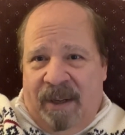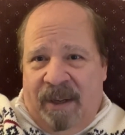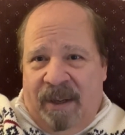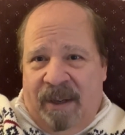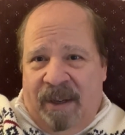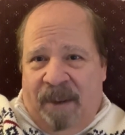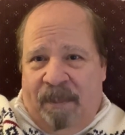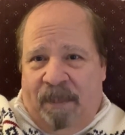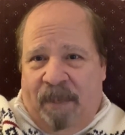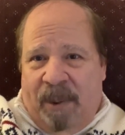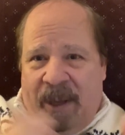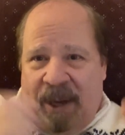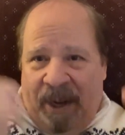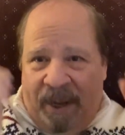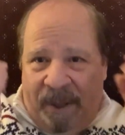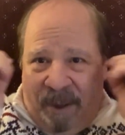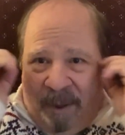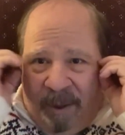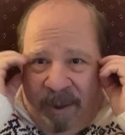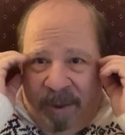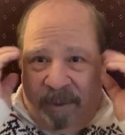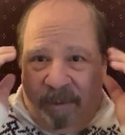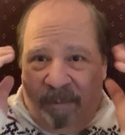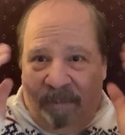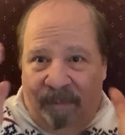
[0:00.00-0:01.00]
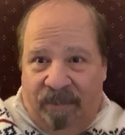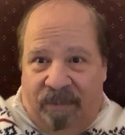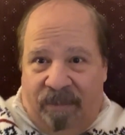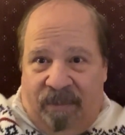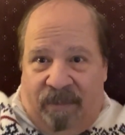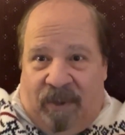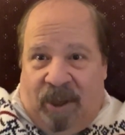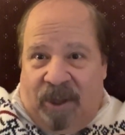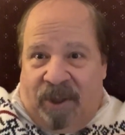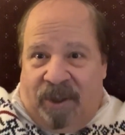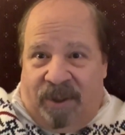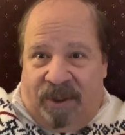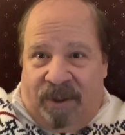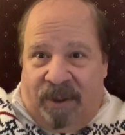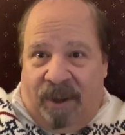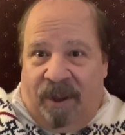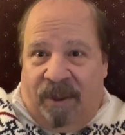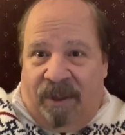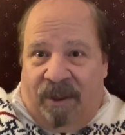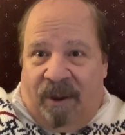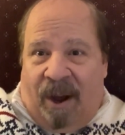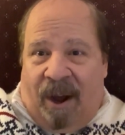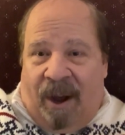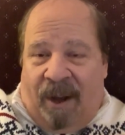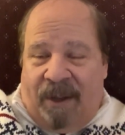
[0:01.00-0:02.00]
apply the
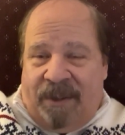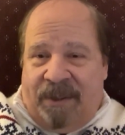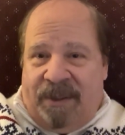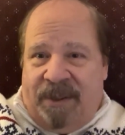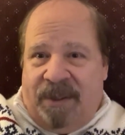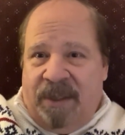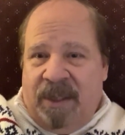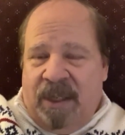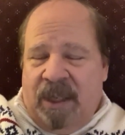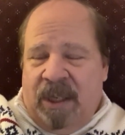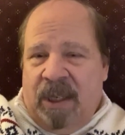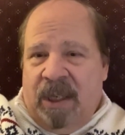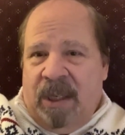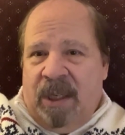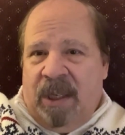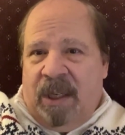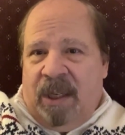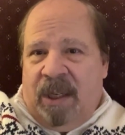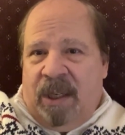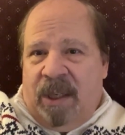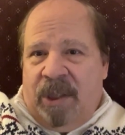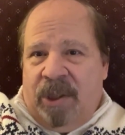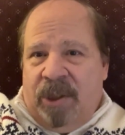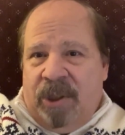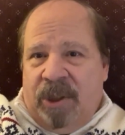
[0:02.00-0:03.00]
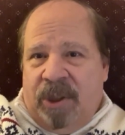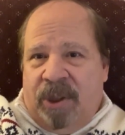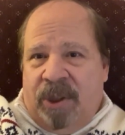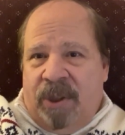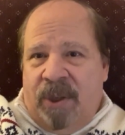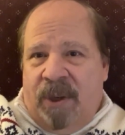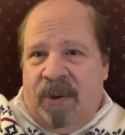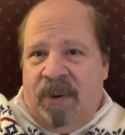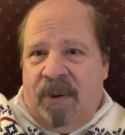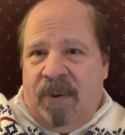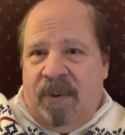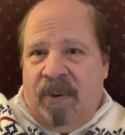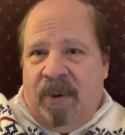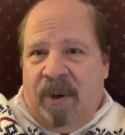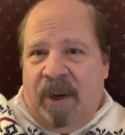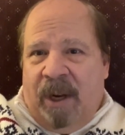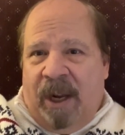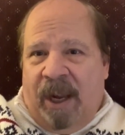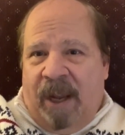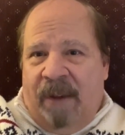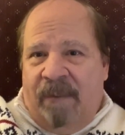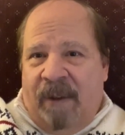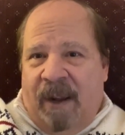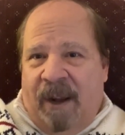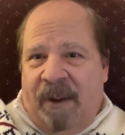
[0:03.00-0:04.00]
thoughts. So
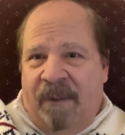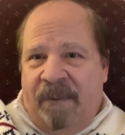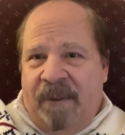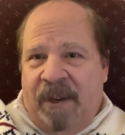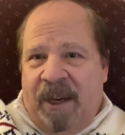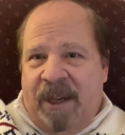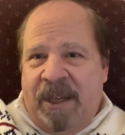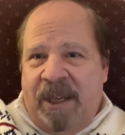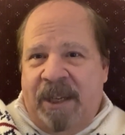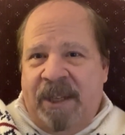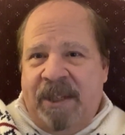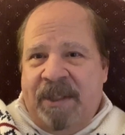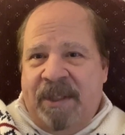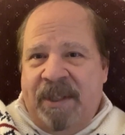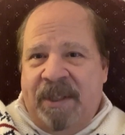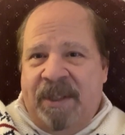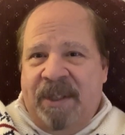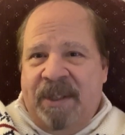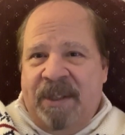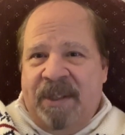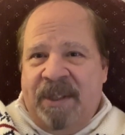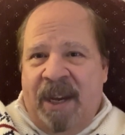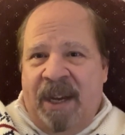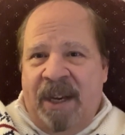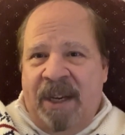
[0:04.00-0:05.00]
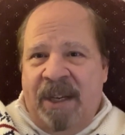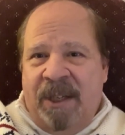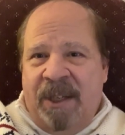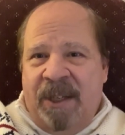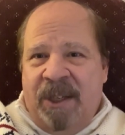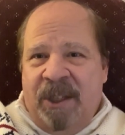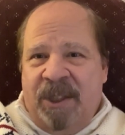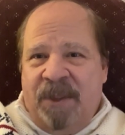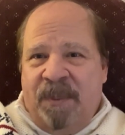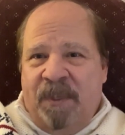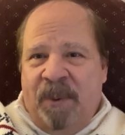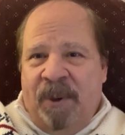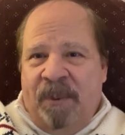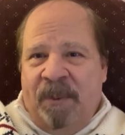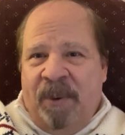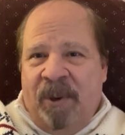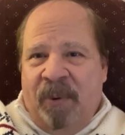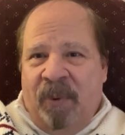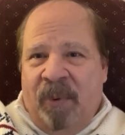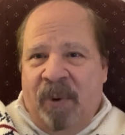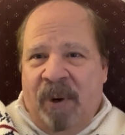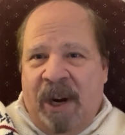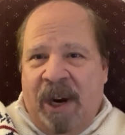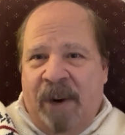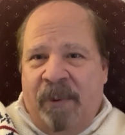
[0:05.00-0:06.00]
I need to design an
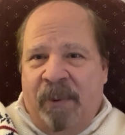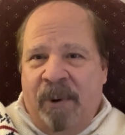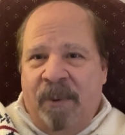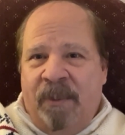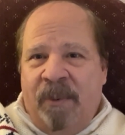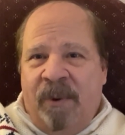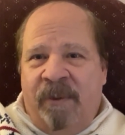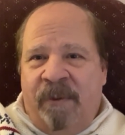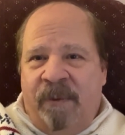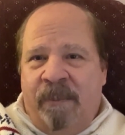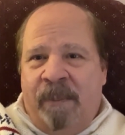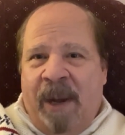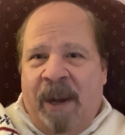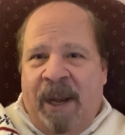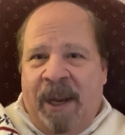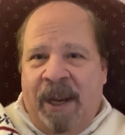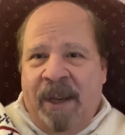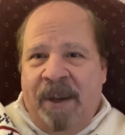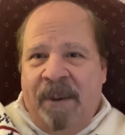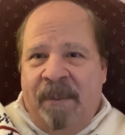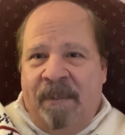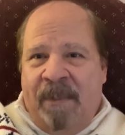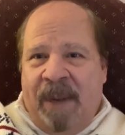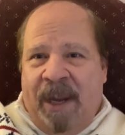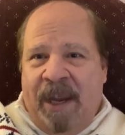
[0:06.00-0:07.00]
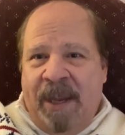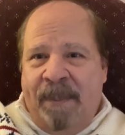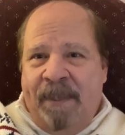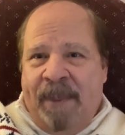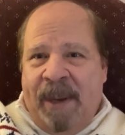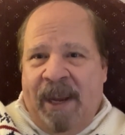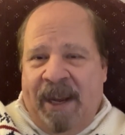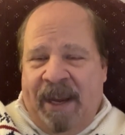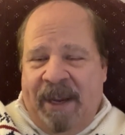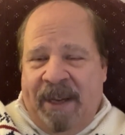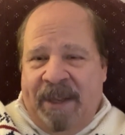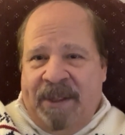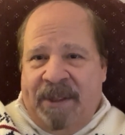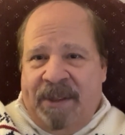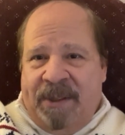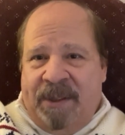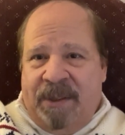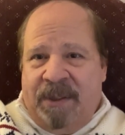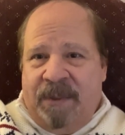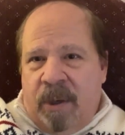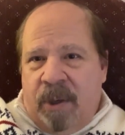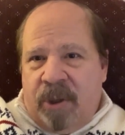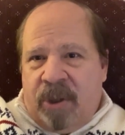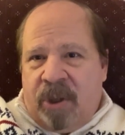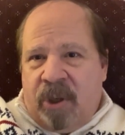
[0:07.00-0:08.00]
experiment where I remove my
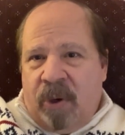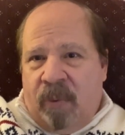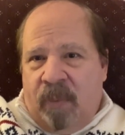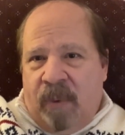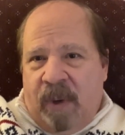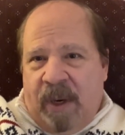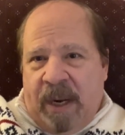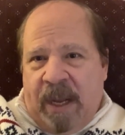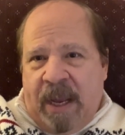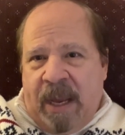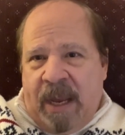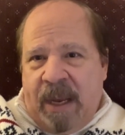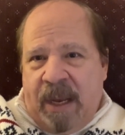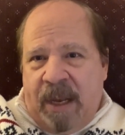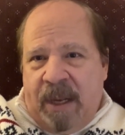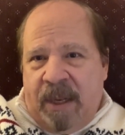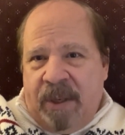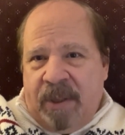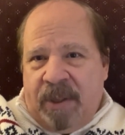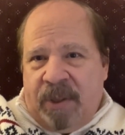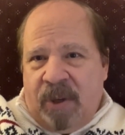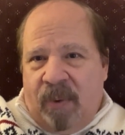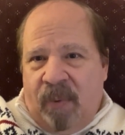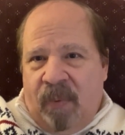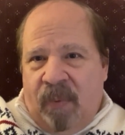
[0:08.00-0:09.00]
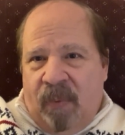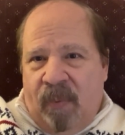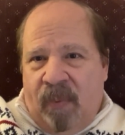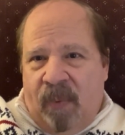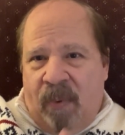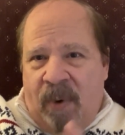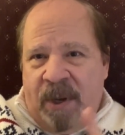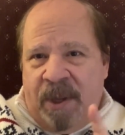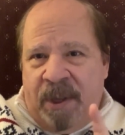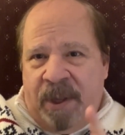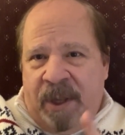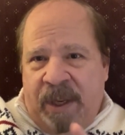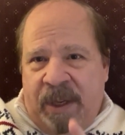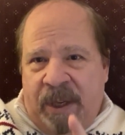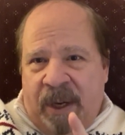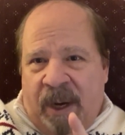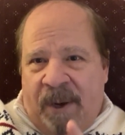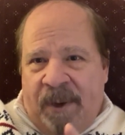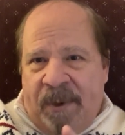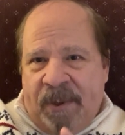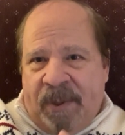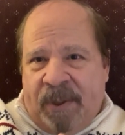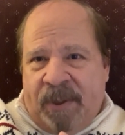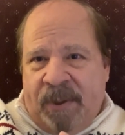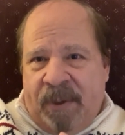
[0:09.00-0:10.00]
bias. So one thing
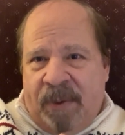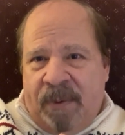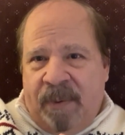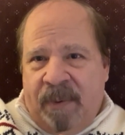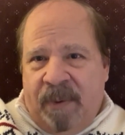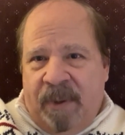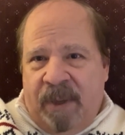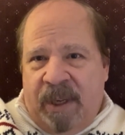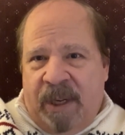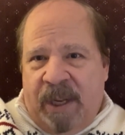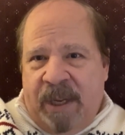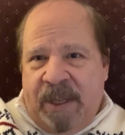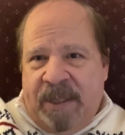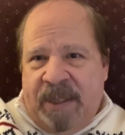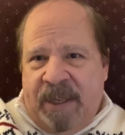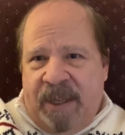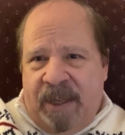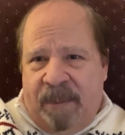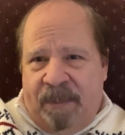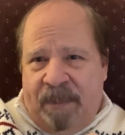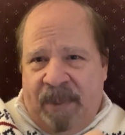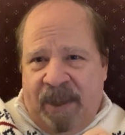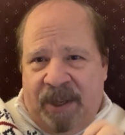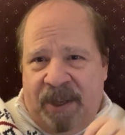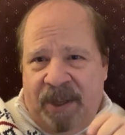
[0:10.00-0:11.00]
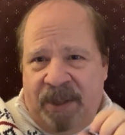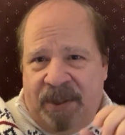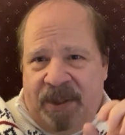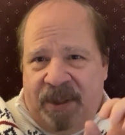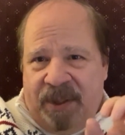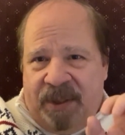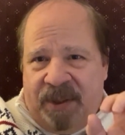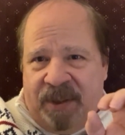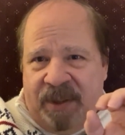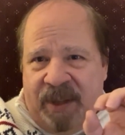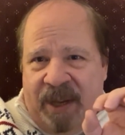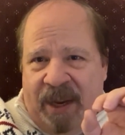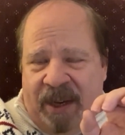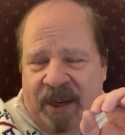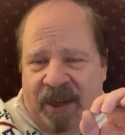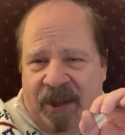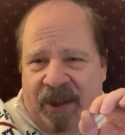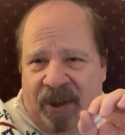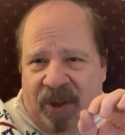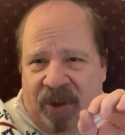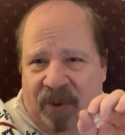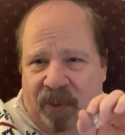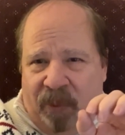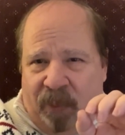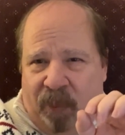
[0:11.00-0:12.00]
also that I did, because it's not
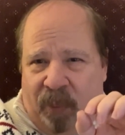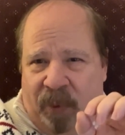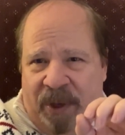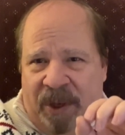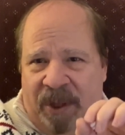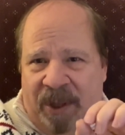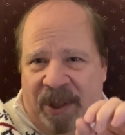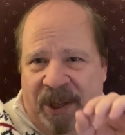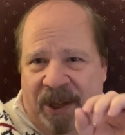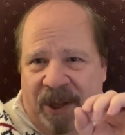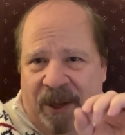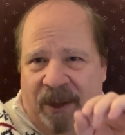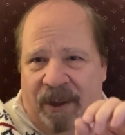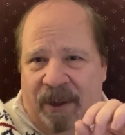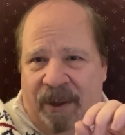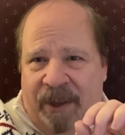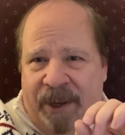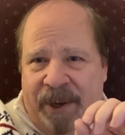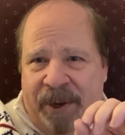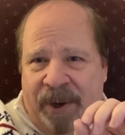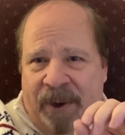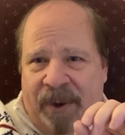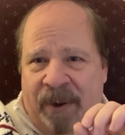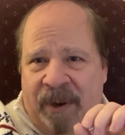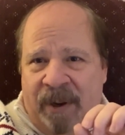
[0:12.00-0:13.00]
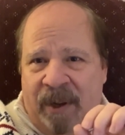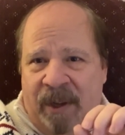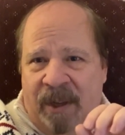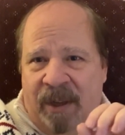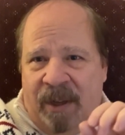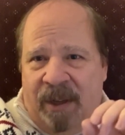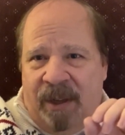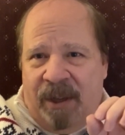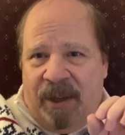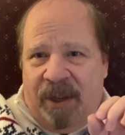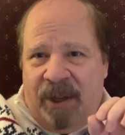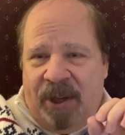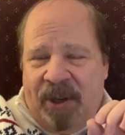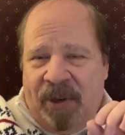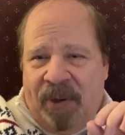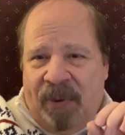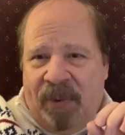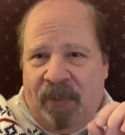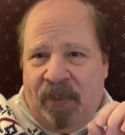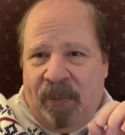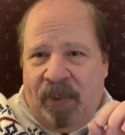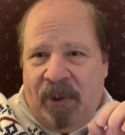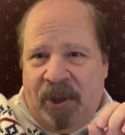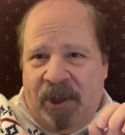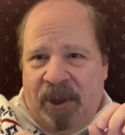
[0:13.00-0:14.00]
really clear,
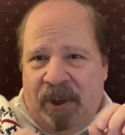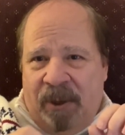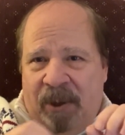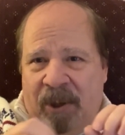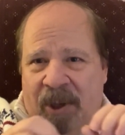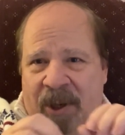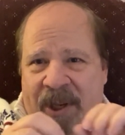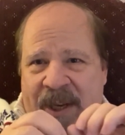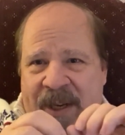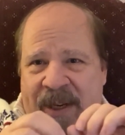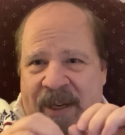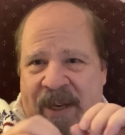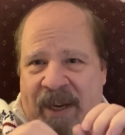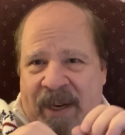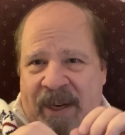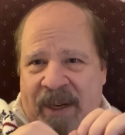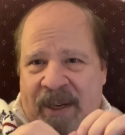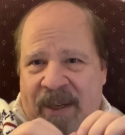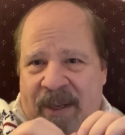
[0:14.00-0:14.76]
when you're looking at